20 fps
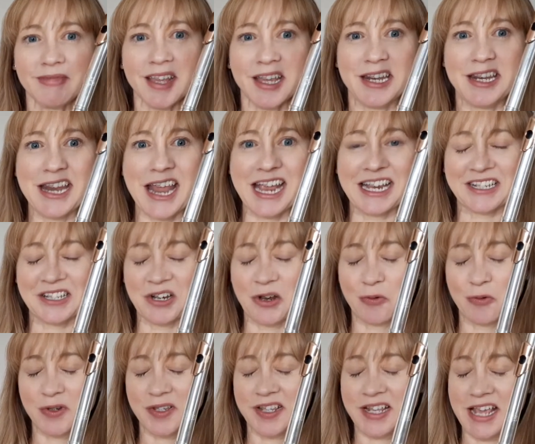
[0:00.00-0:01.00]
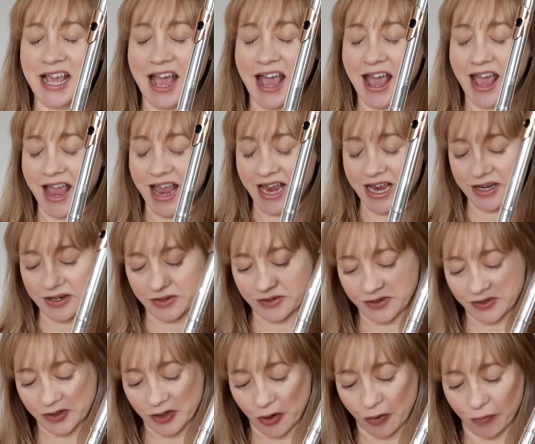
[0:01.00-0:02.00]
Next note was the A.
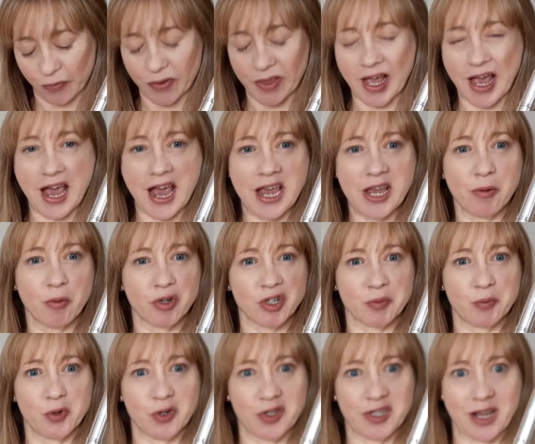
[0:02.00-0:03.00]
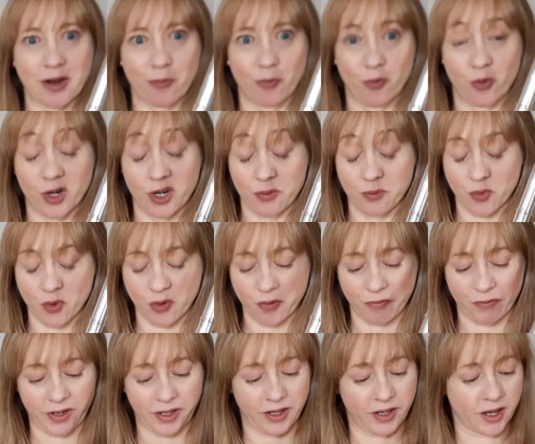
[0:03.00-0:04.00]
So for the A, you want to push down 1 more
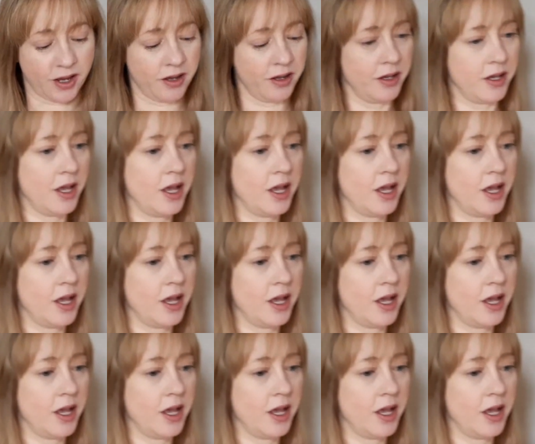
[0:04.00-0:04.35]
finger,